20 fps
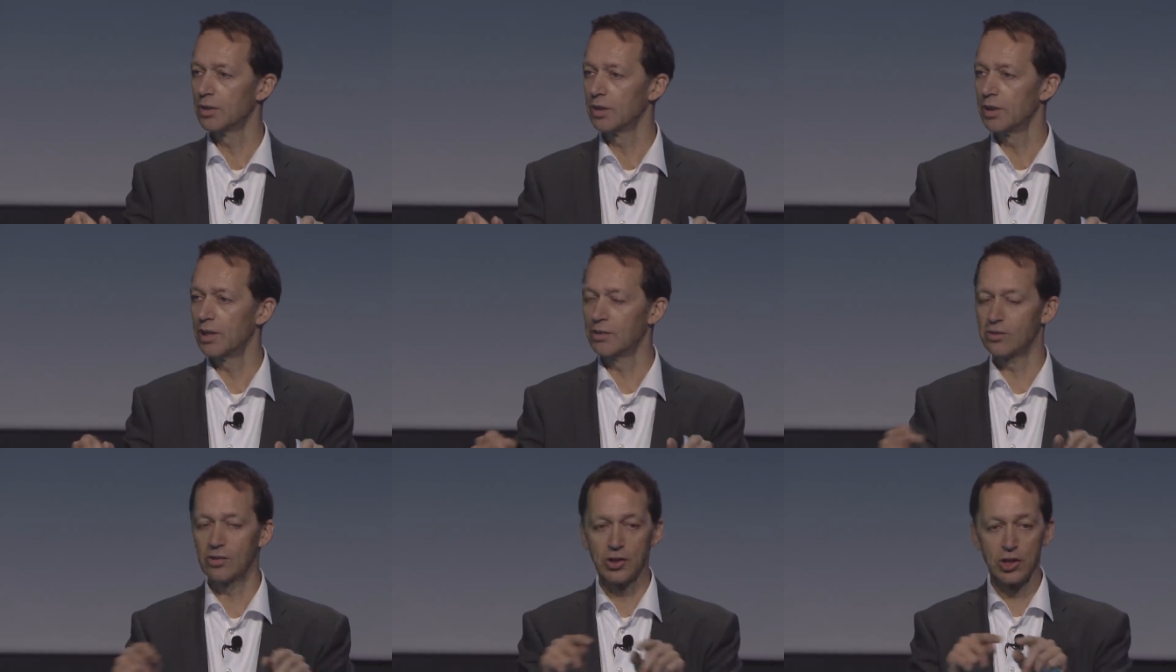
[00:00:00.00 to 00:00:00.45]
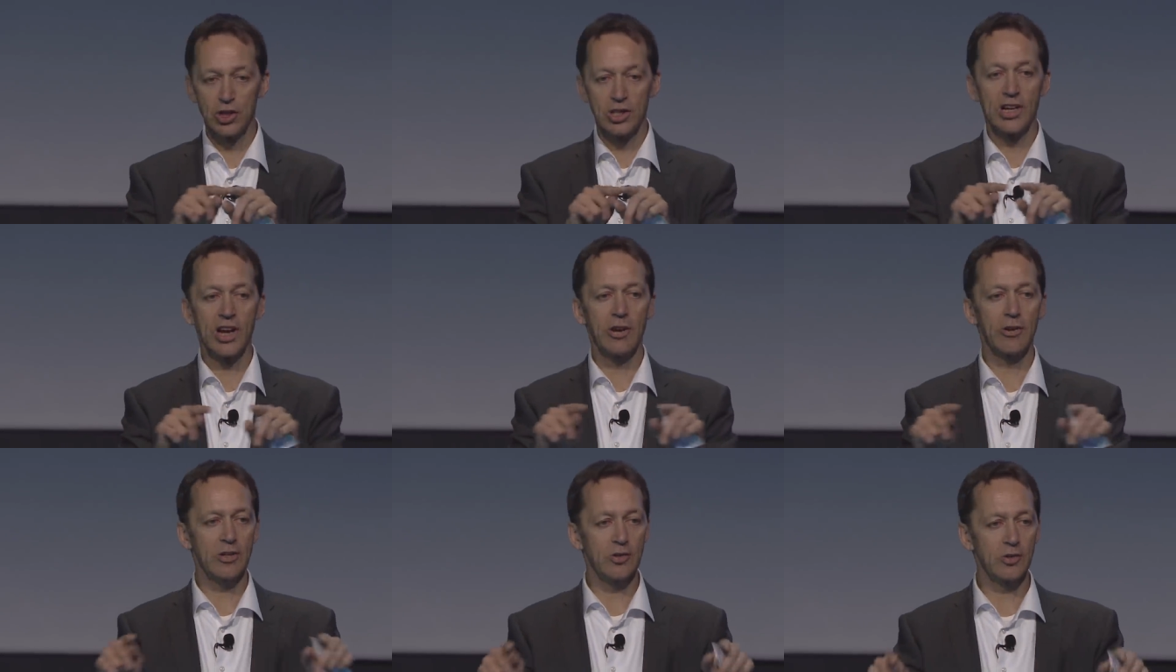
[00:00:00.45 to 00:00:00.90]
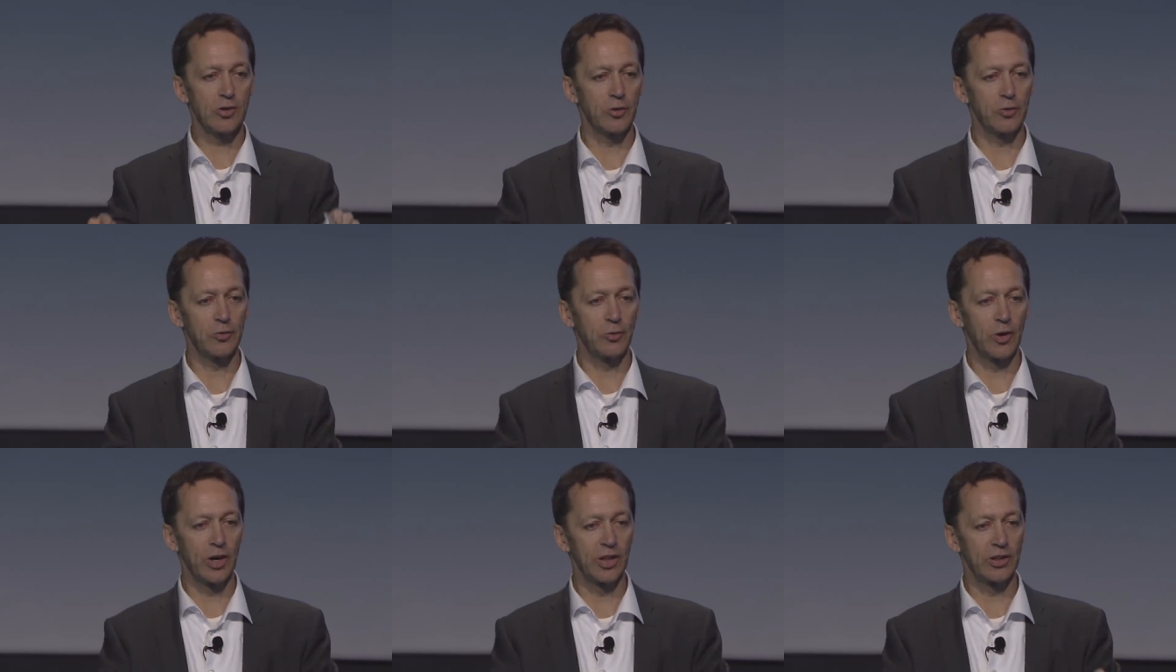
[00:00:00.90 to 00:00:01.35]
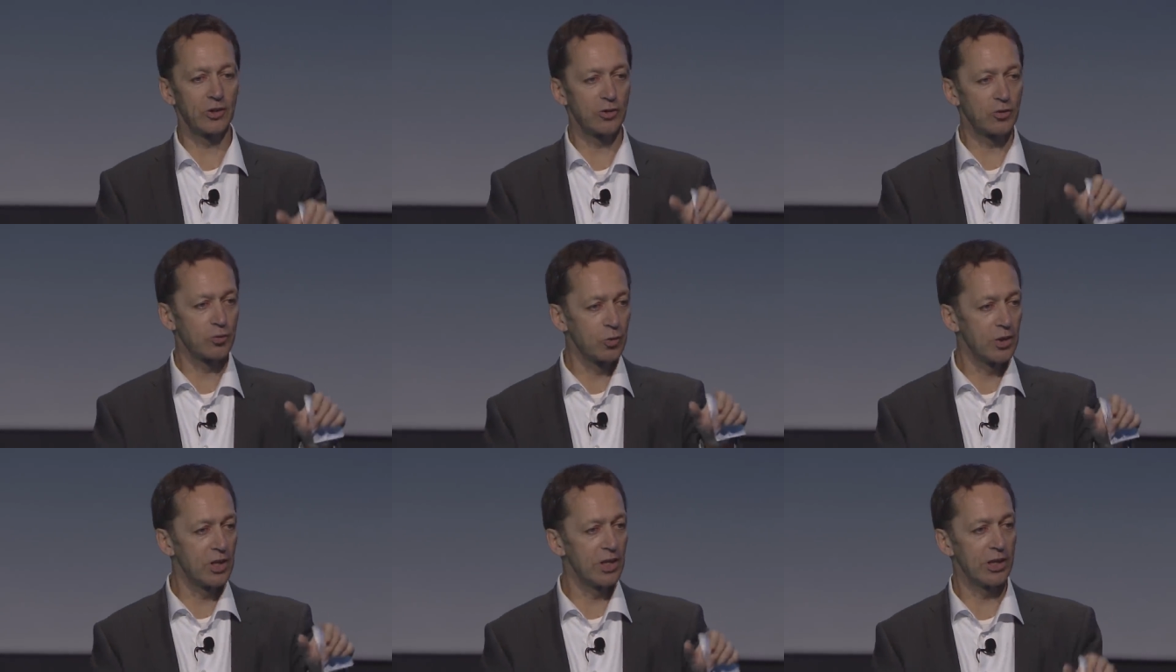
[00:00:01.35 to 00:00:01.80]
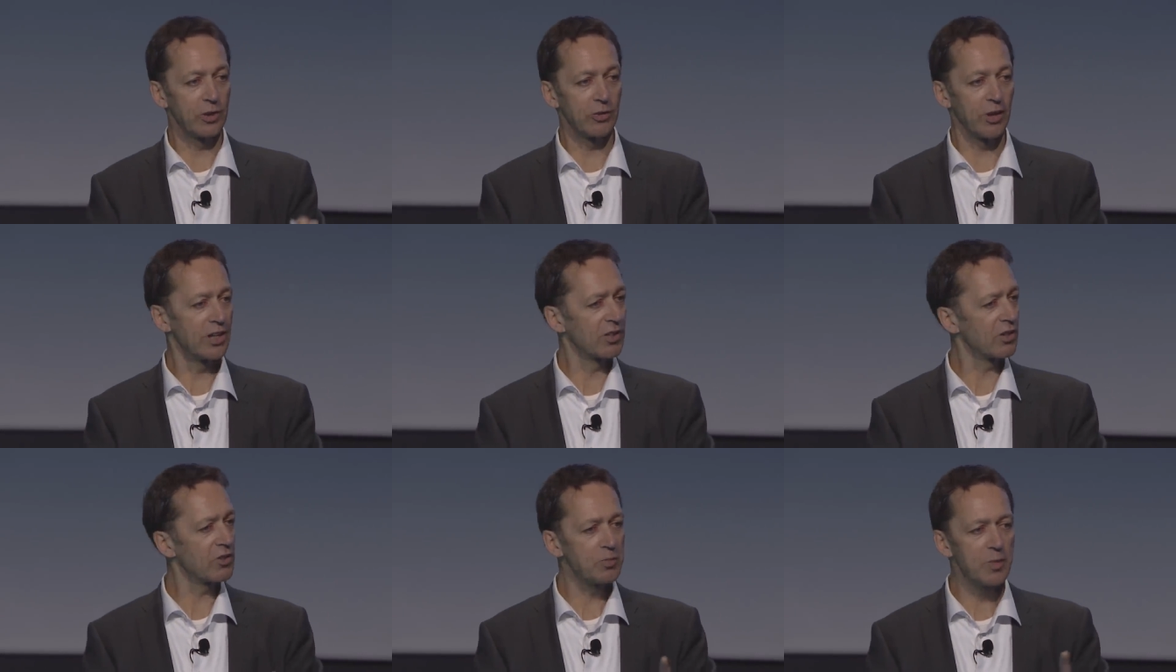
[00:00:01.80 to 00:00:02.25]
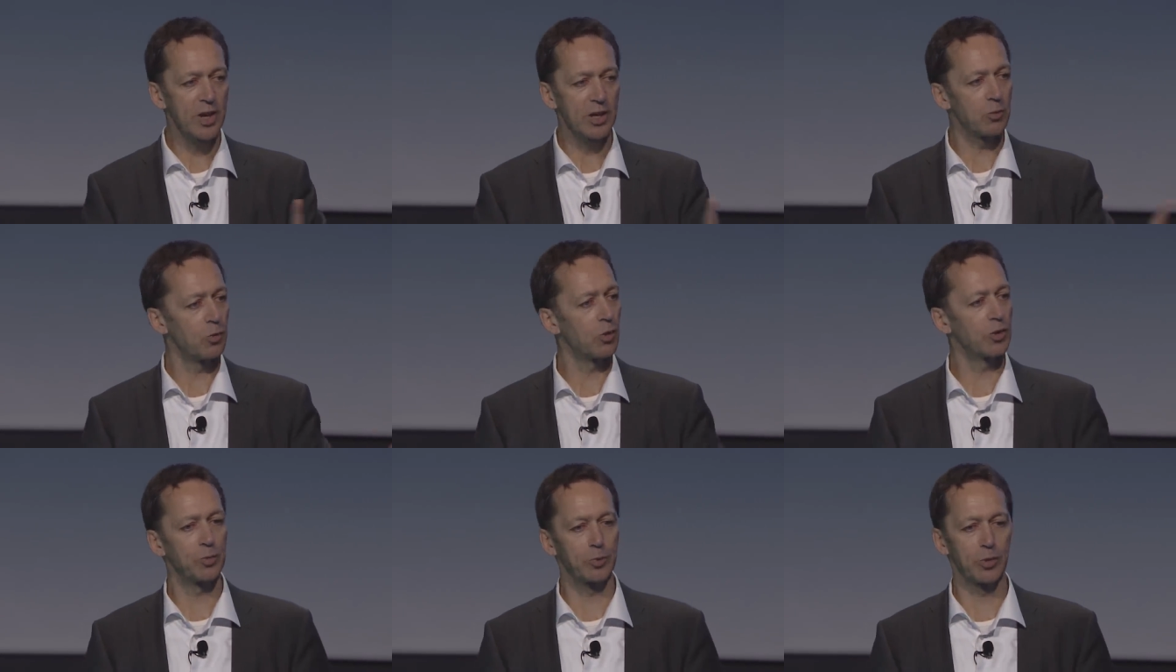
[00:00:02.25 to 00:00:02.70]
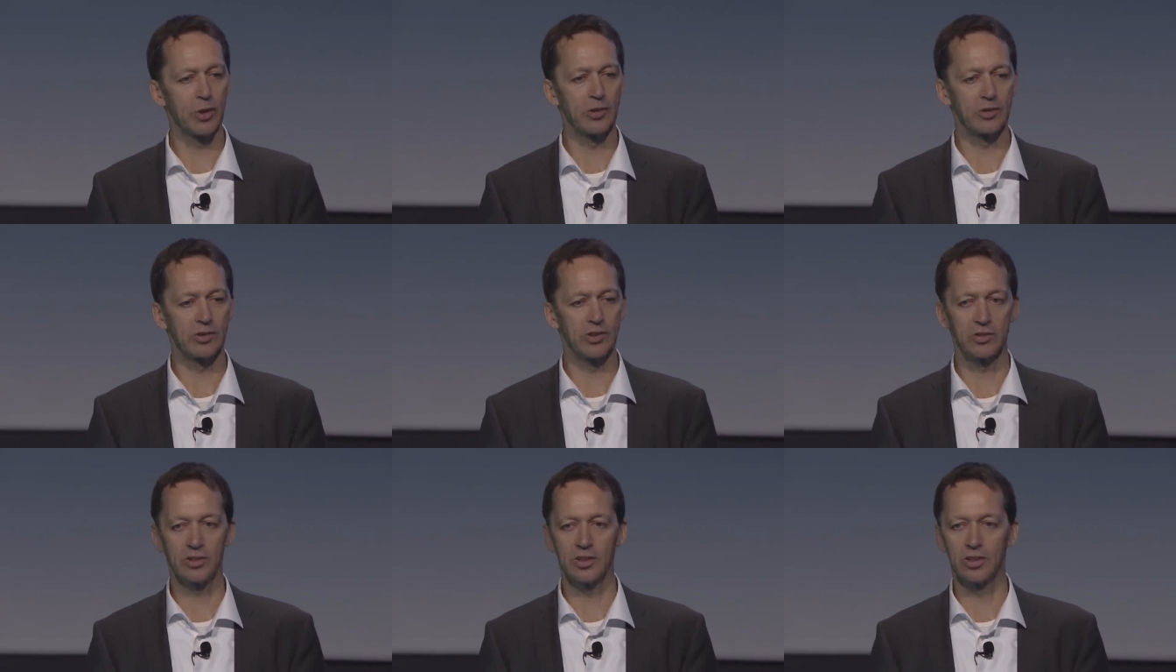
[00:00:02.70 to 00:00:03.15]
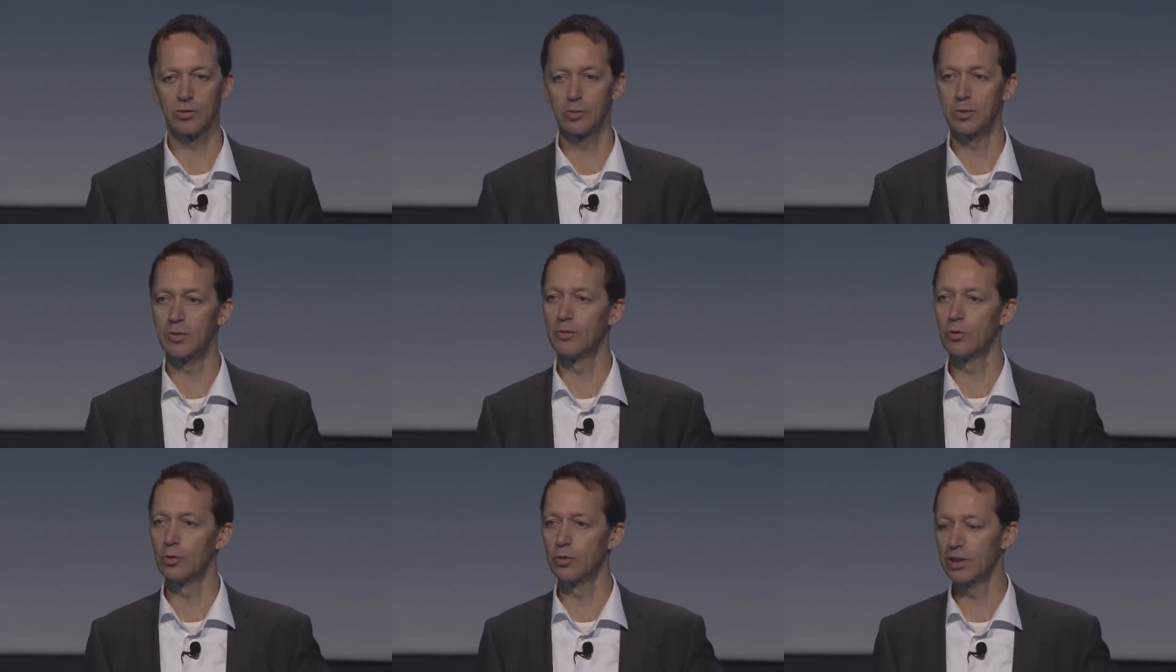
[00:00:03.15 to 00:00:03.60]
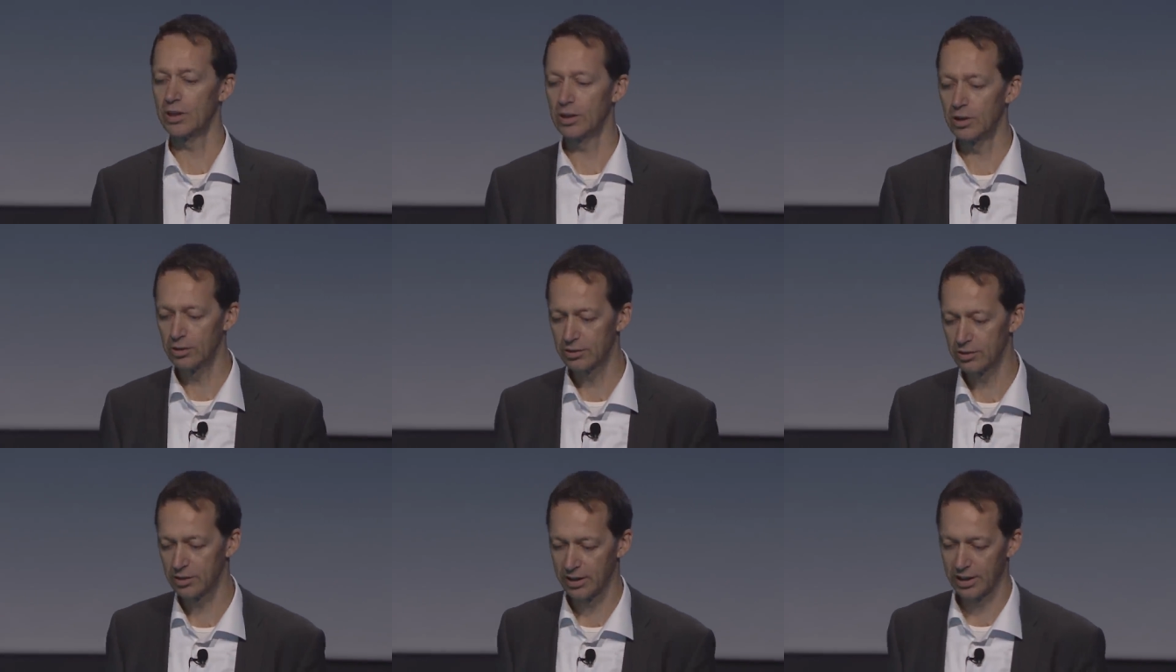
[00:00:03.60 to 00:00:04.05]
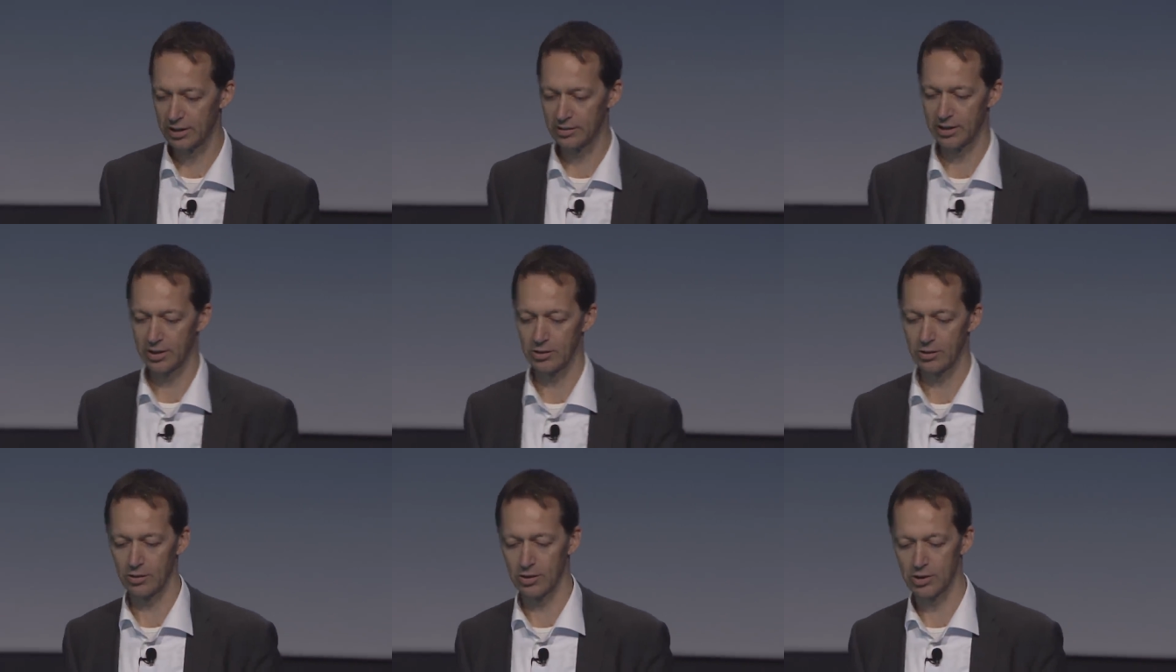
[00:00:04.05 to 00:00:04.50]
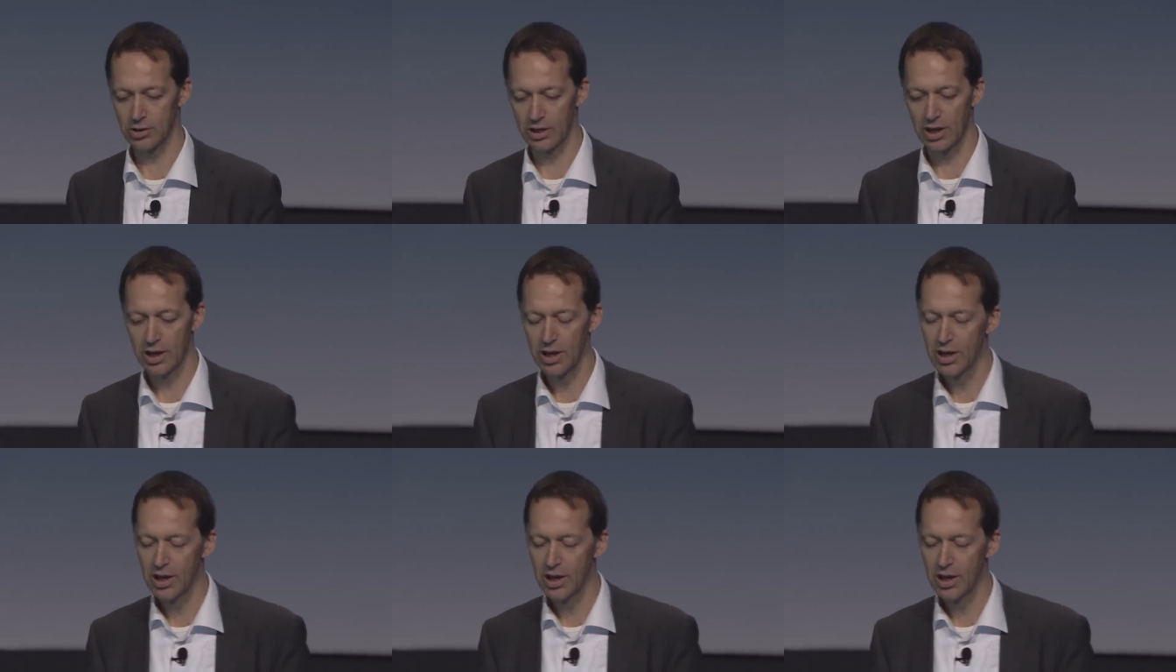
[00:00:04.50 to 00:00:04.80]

It's a generic software that's really great. Doesn't matter what the process is. We've already looked at that technology.